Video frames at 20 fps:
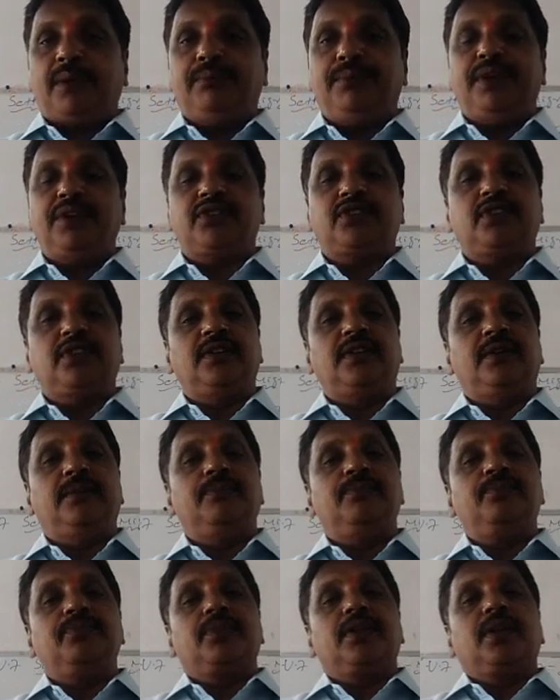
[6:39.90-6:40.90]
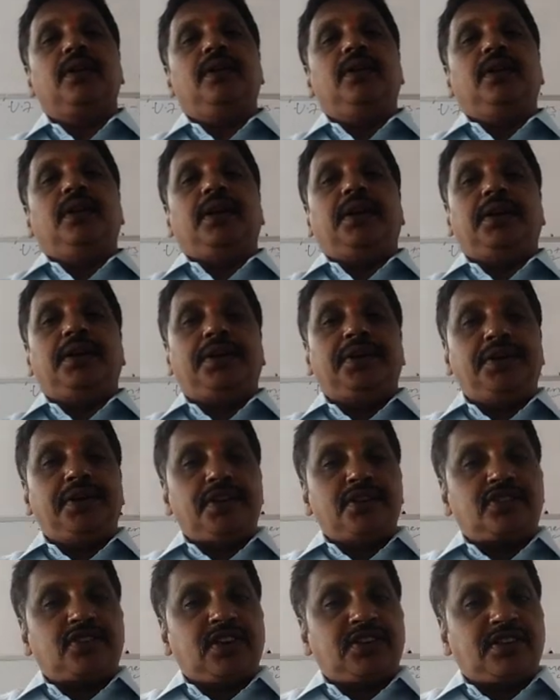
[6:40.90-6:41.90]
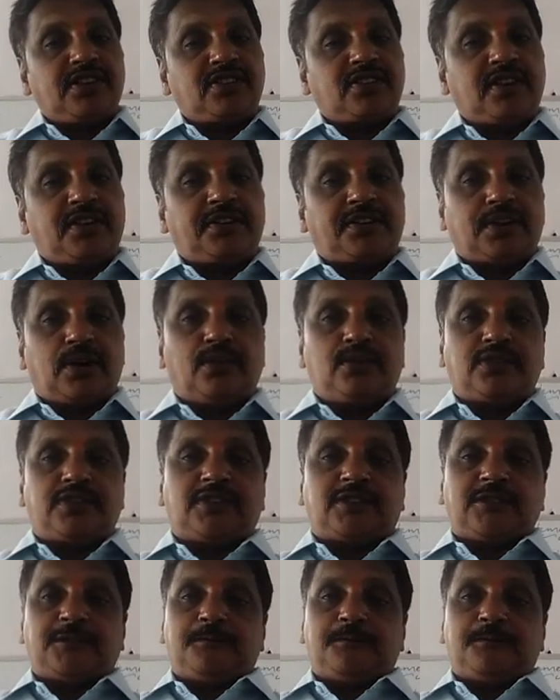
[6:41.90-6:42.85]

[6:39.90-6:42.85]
Means in Indian cities and towns,